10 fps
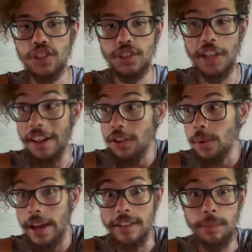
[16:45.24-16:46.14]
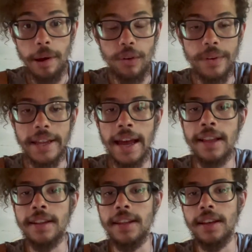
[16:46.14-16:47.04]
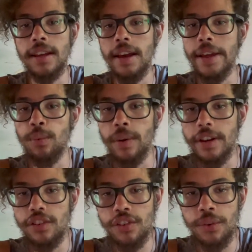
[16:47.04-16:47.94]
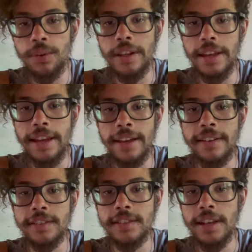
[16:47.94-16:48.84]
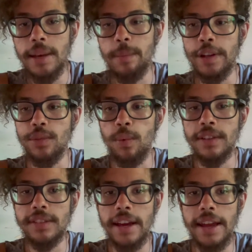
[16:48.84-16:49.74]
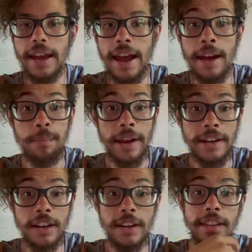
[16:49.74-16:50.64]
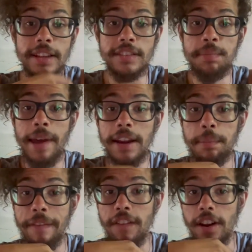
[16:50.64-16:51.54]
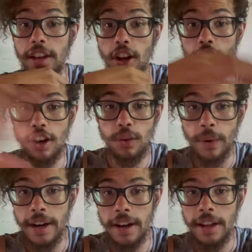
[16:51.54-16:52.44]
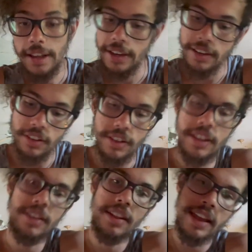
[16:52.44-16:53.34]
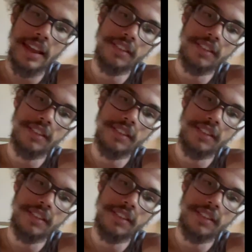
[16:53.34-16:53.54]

tell you guys about reality and what it truly is. Because once I had my near death, I smacked my fucking hardware into the. I,